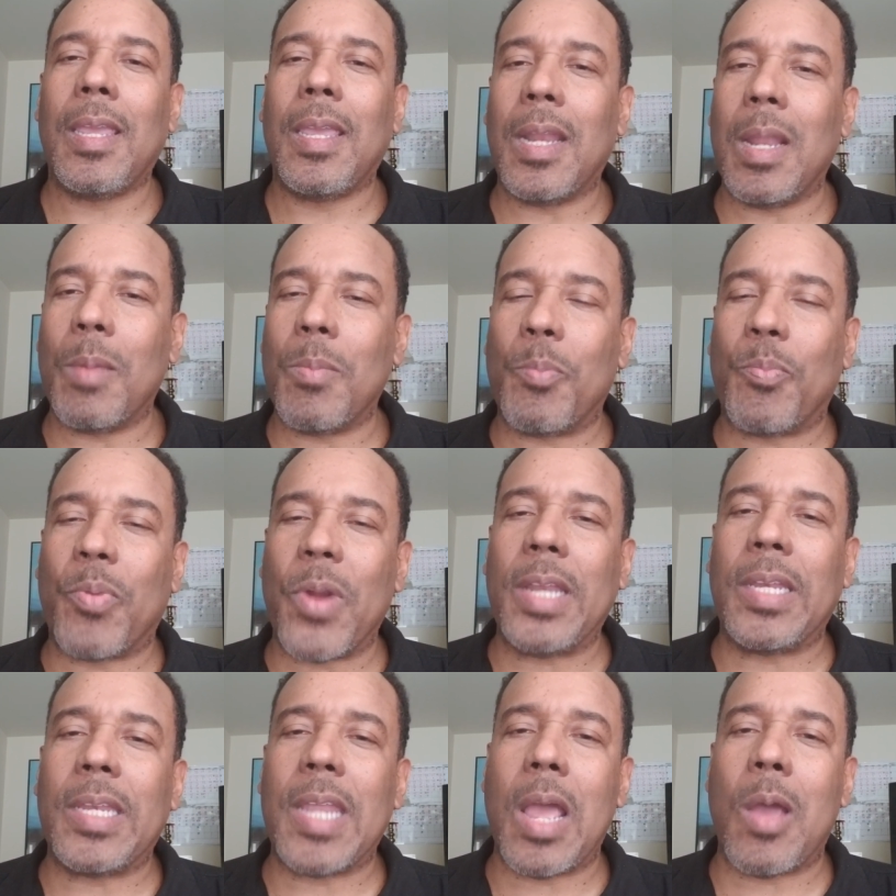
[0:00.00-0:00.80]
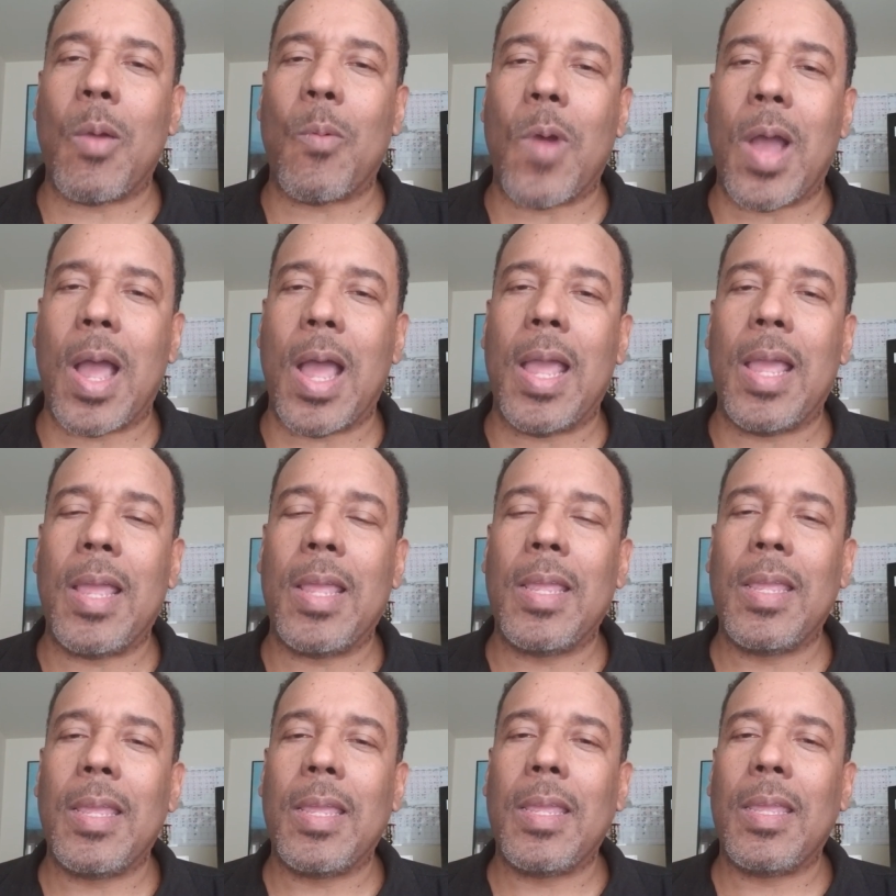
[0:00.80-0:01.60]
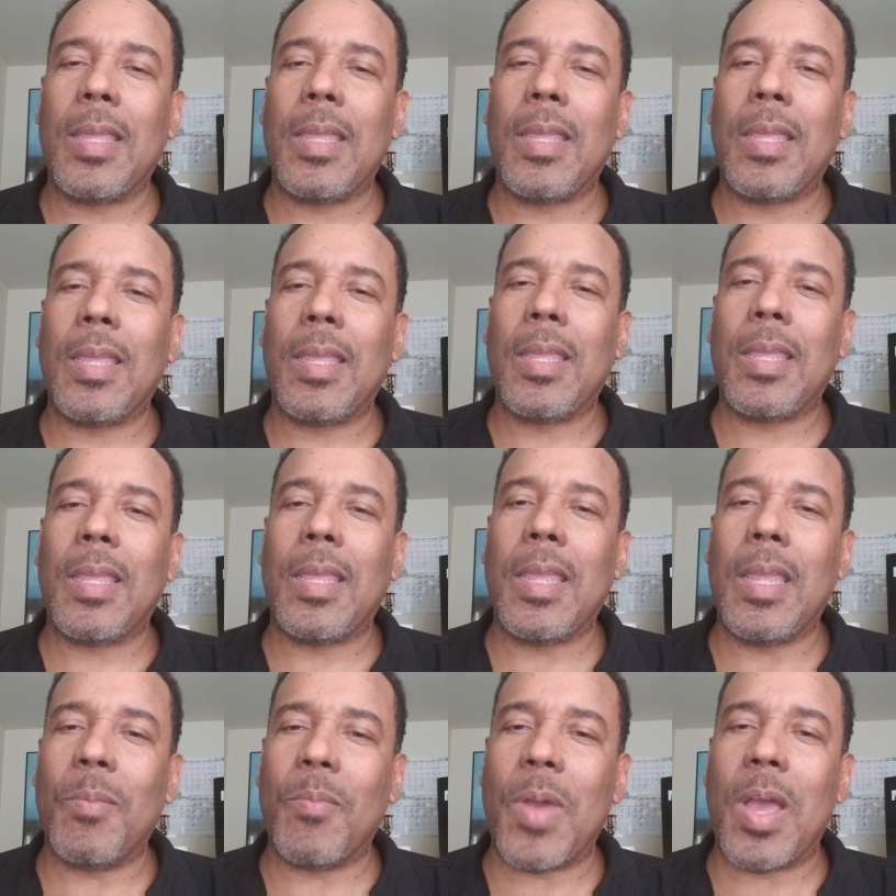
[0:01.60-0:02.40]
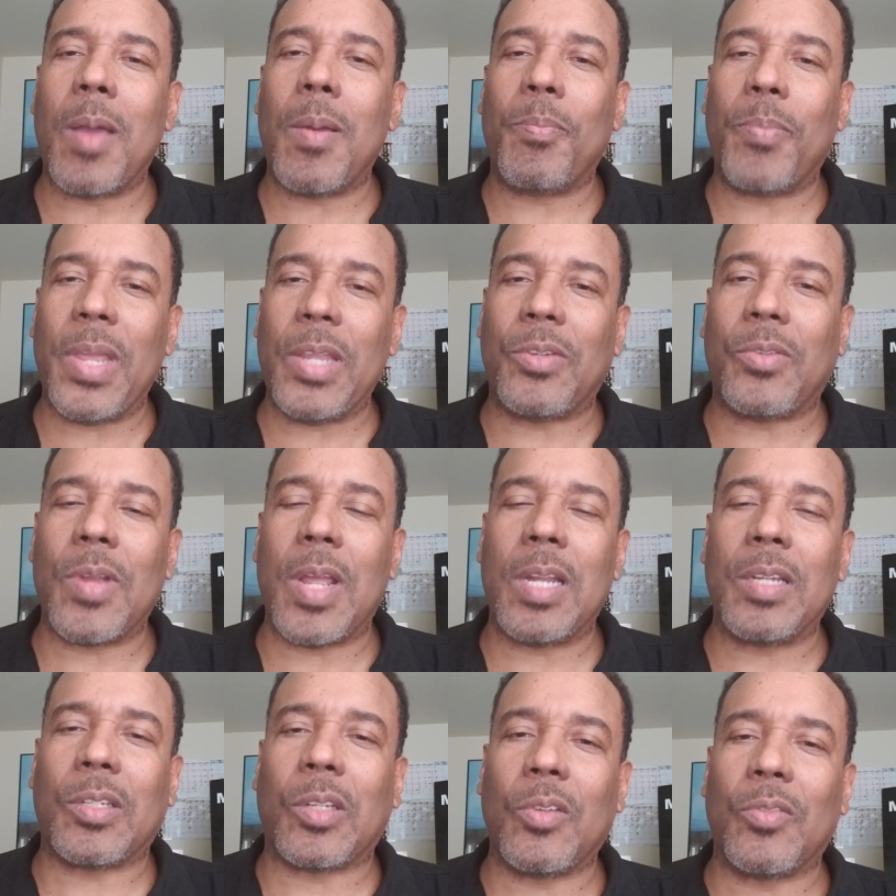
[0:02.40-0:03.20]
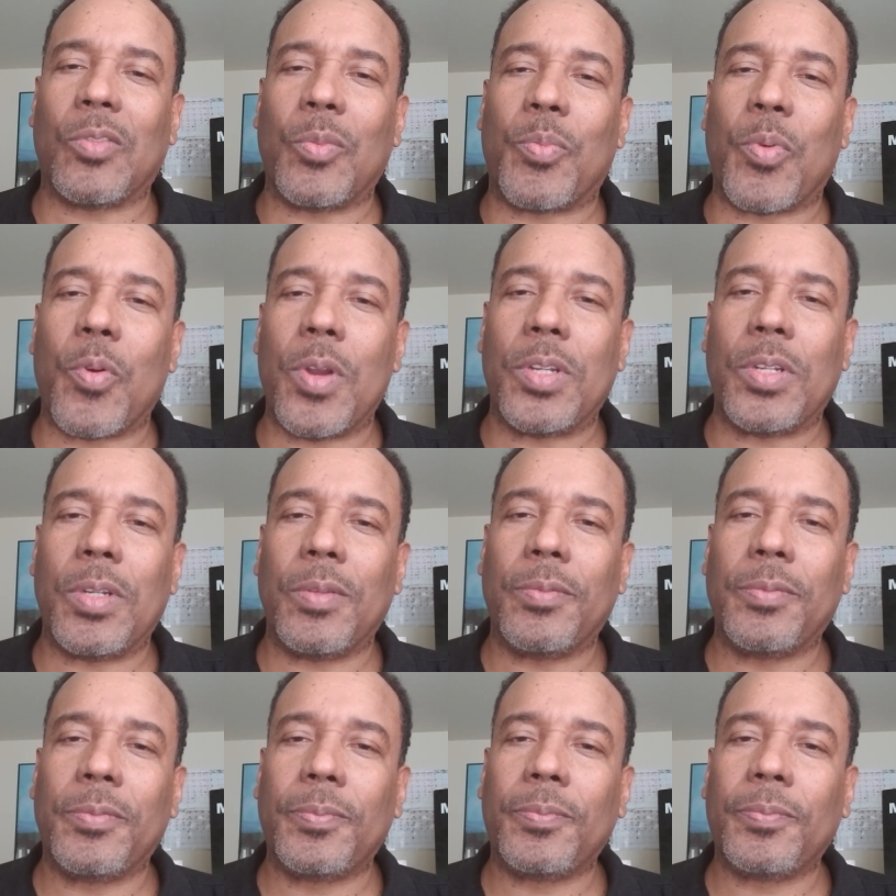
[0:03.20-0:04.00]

And I'm gonna break down why in my Patreon exclusive portion.